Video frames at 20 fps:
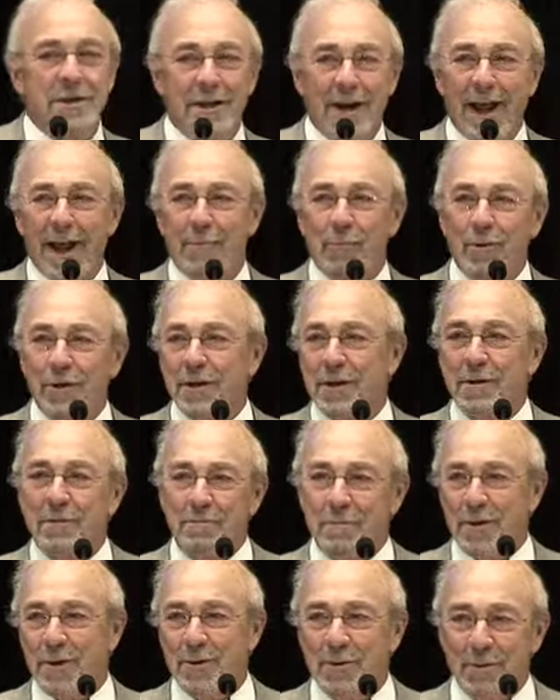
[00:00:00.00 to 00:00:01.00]
and I would
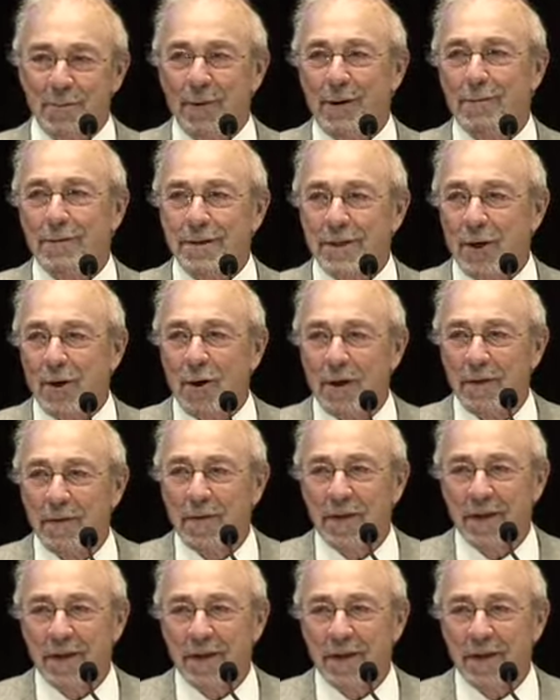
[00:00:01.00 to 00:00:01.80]
compute what was called